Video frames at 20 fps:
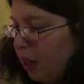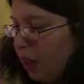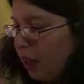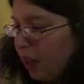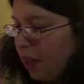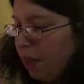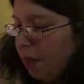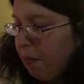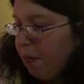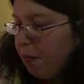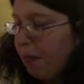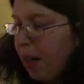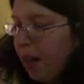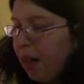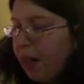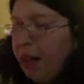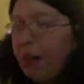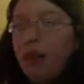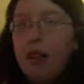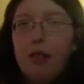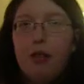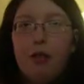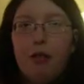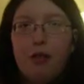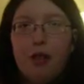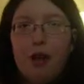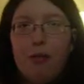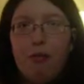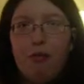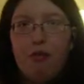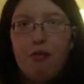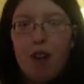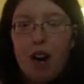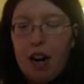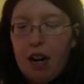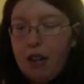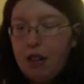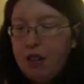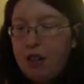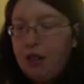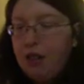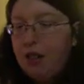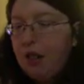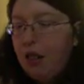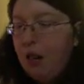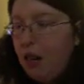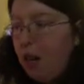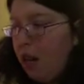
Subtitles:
Get back Dream Fracture.